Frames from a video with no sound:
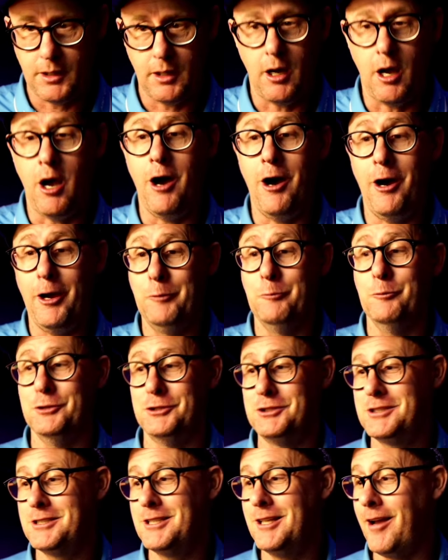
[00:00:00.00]
I
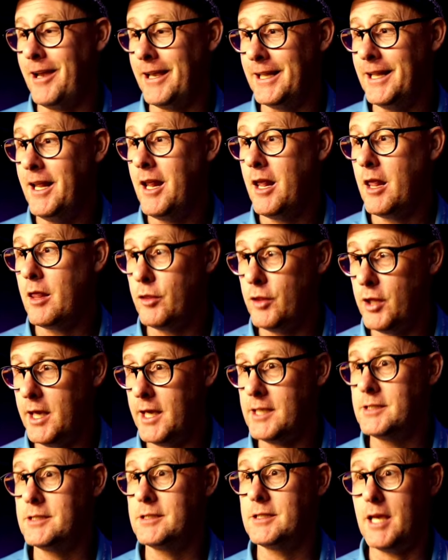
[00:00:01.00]
was like,
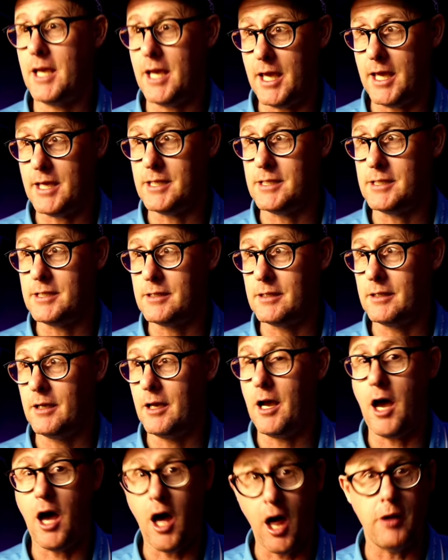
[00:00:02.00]
this is
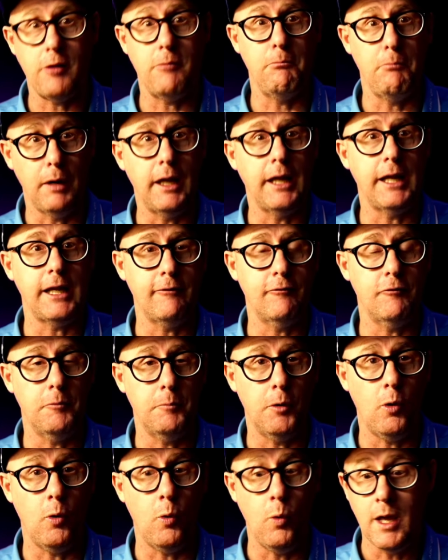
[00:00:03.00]

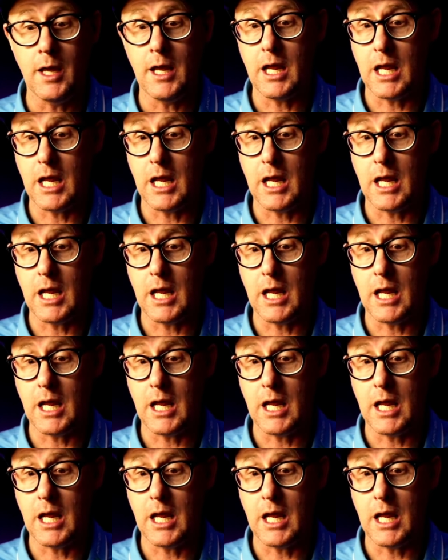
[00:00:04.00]
unbelievable